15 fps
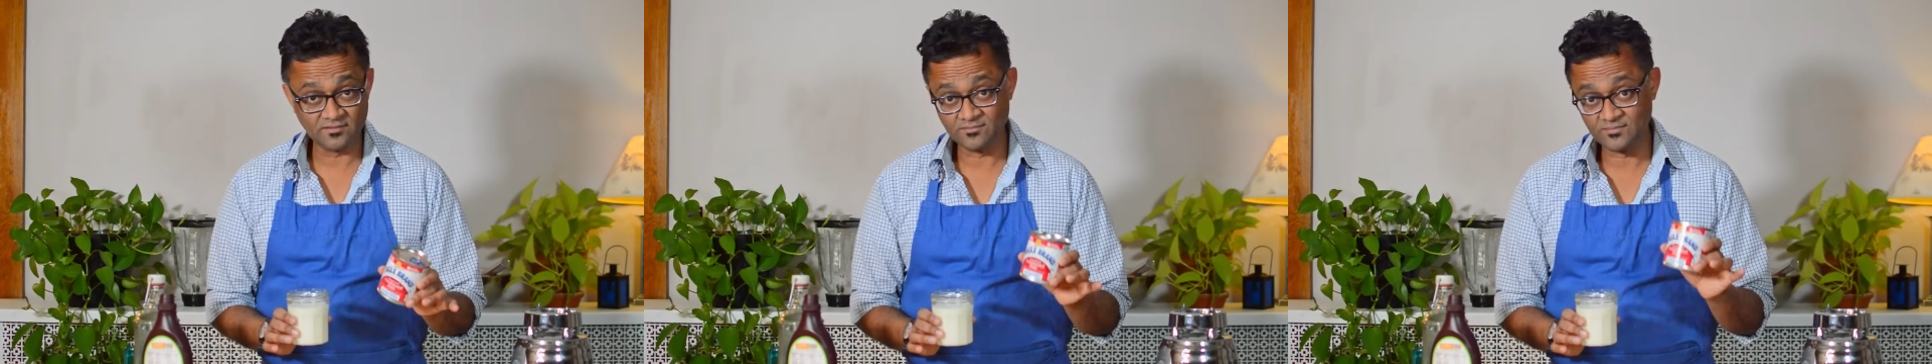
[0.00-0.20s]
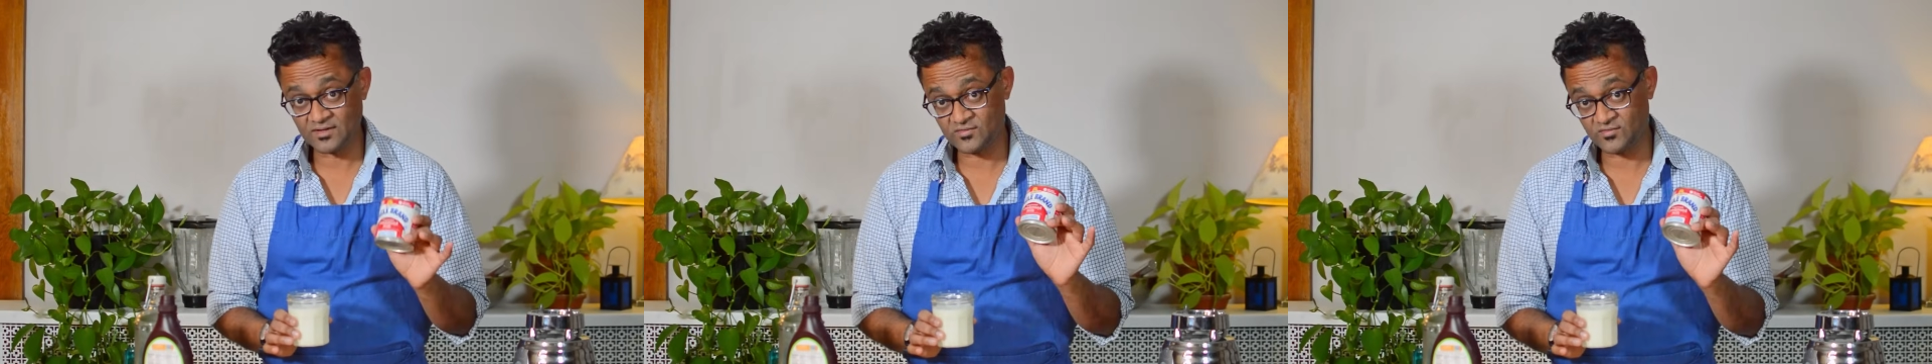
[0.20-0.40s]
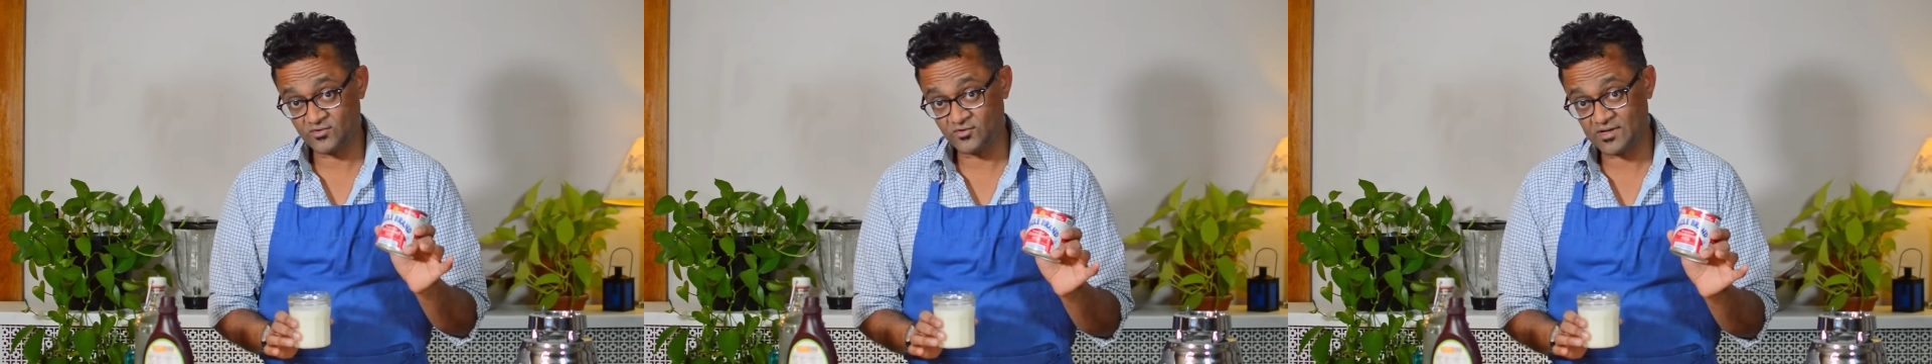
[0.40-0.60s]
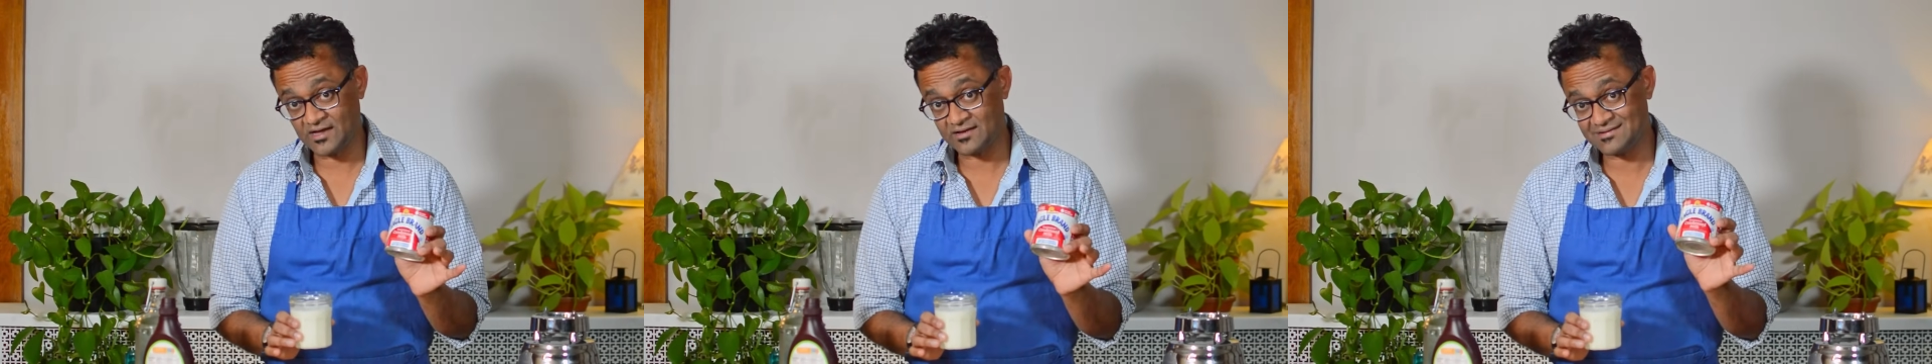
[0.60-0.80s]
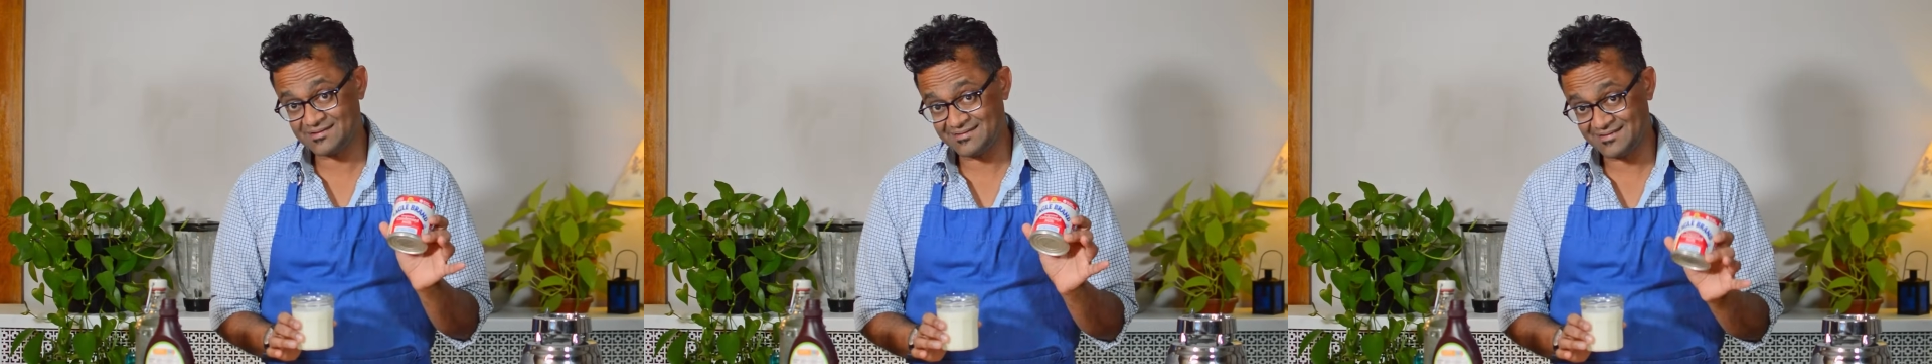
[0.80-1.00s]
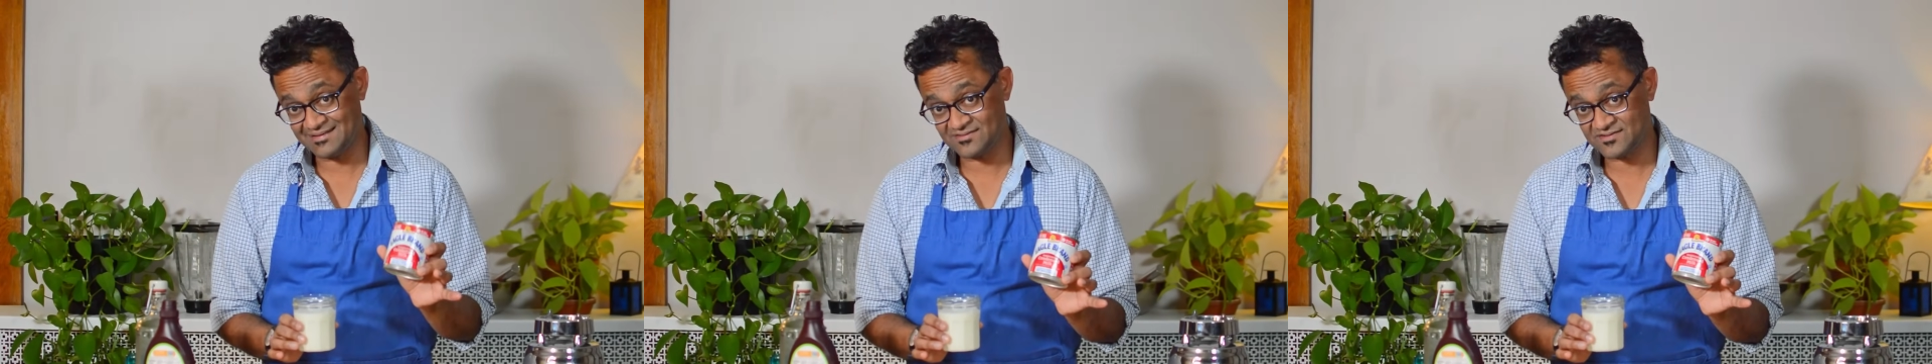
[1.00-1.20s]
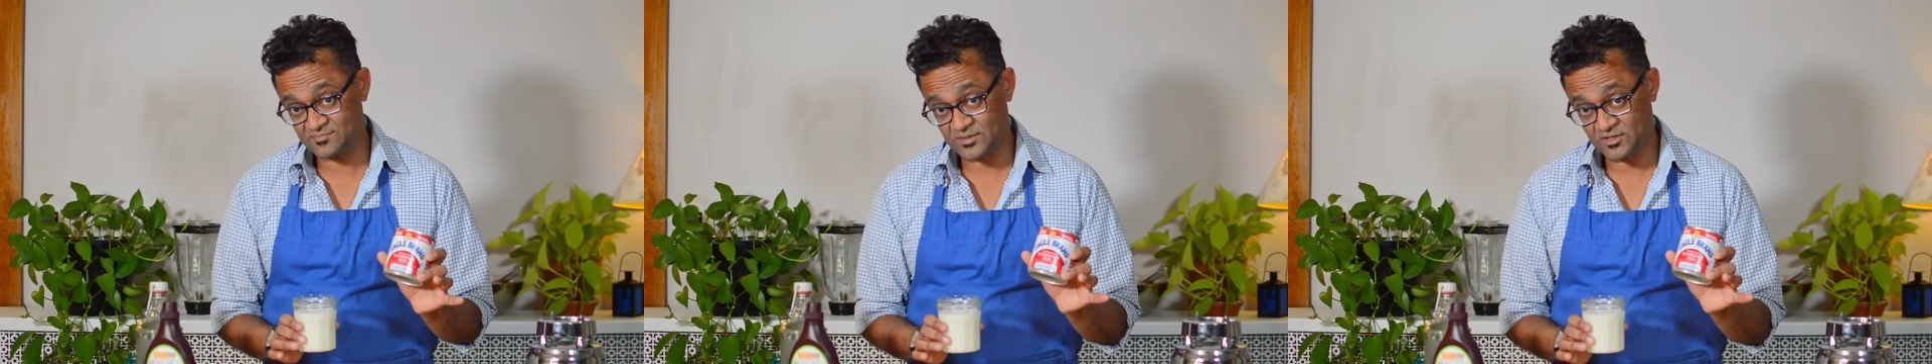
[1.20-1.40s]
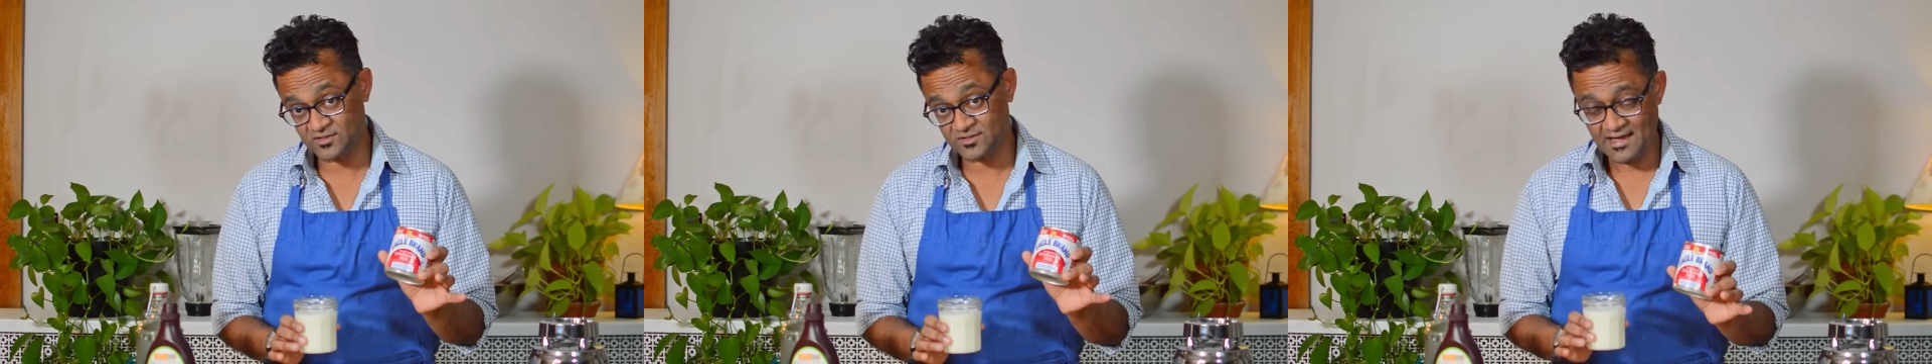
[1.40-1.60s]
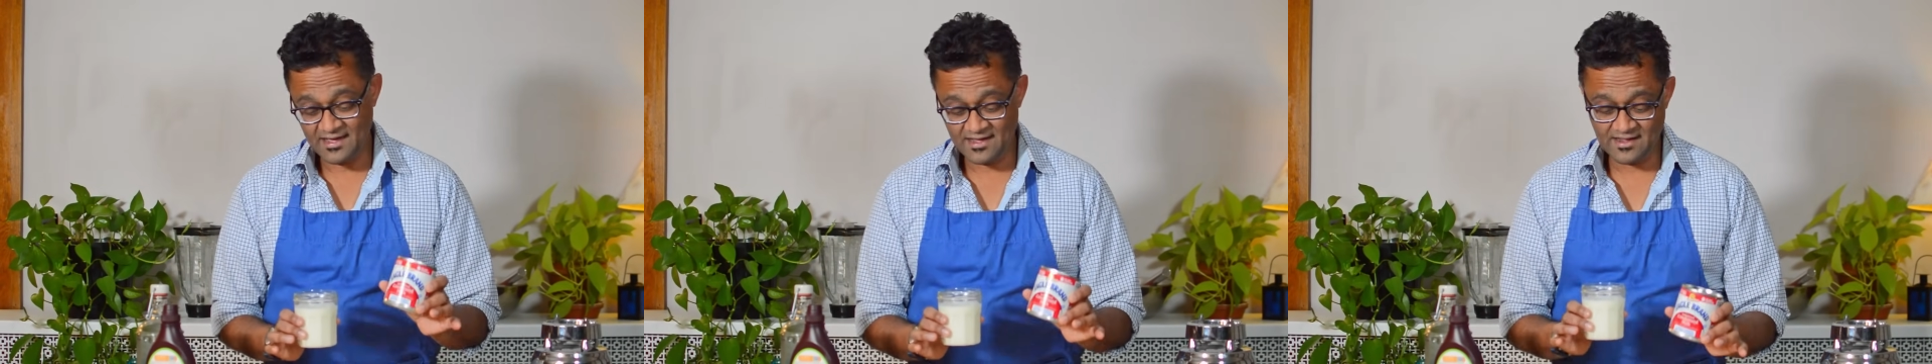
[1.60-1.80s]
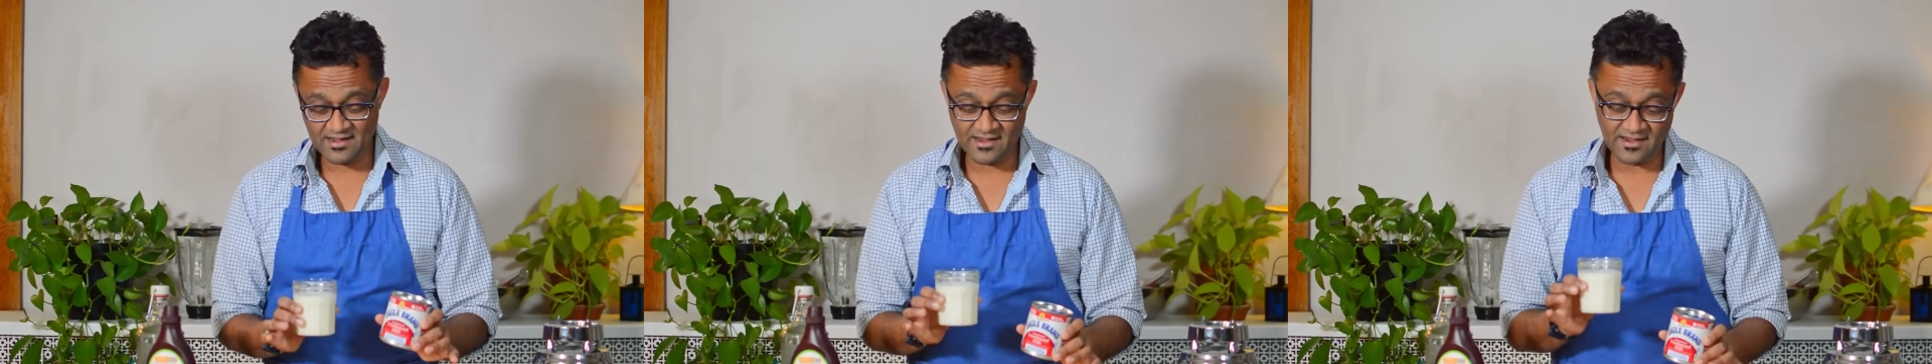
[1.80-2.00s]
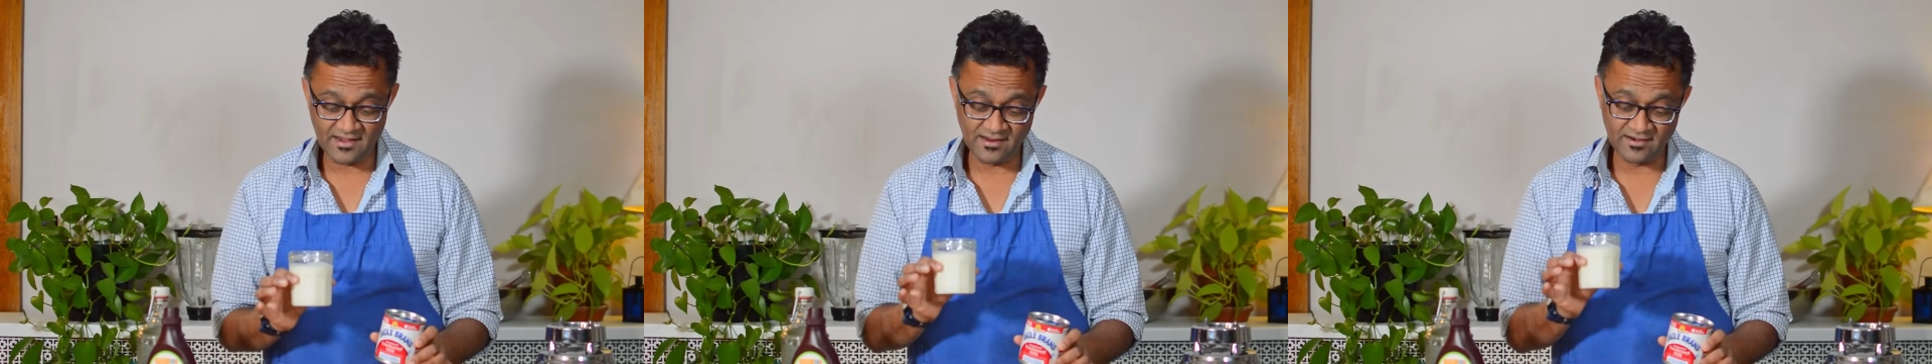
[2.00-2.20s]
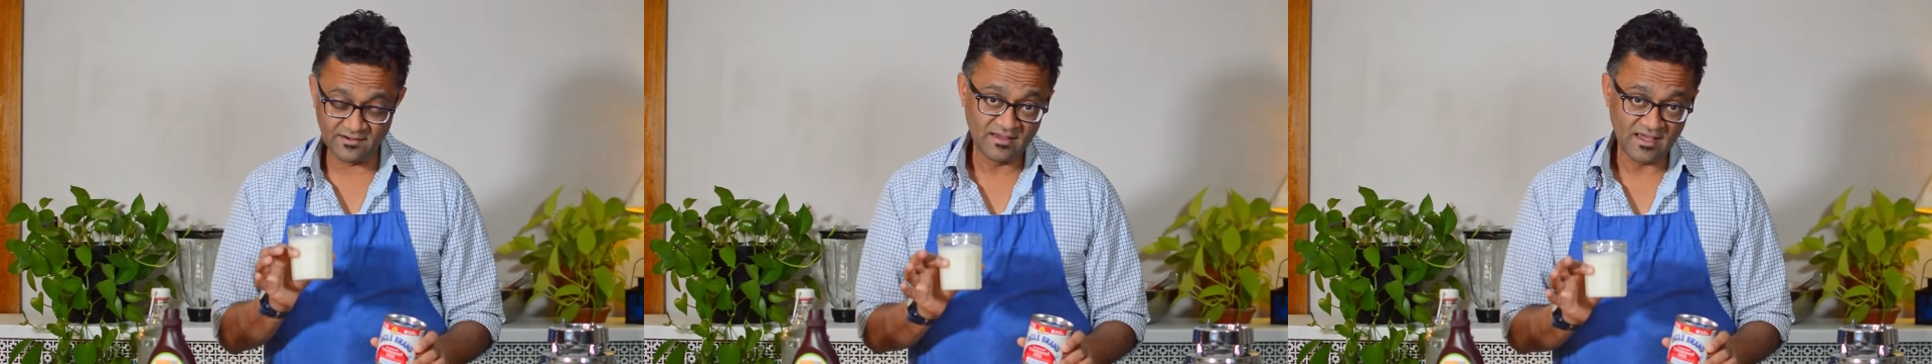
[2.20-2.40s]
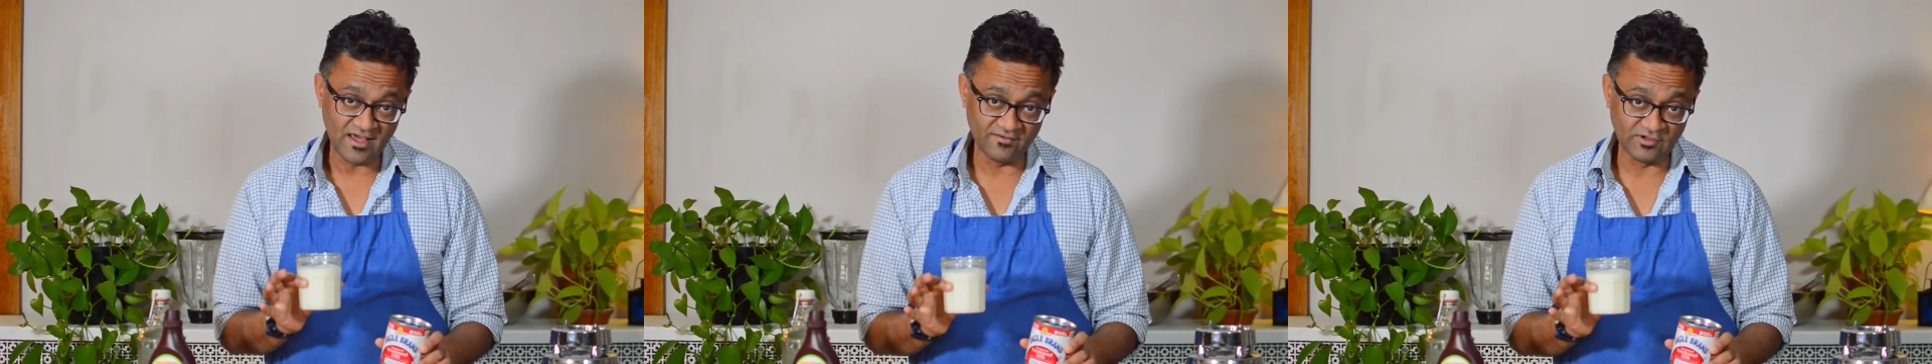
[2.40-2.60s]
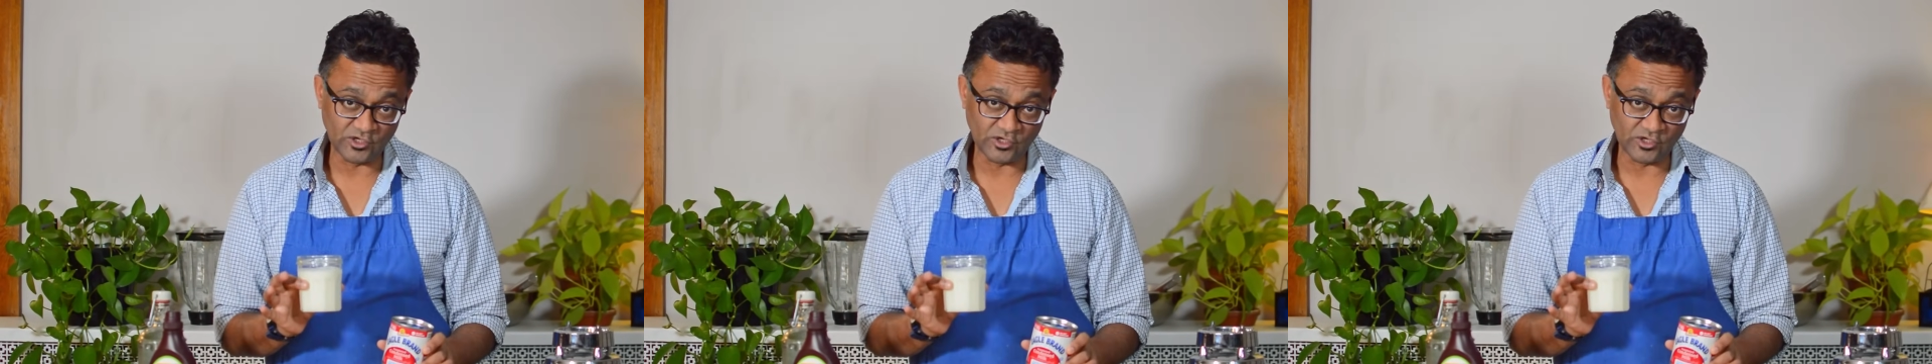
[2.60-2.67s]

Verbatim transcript: Make sure you get condensed milk and heavy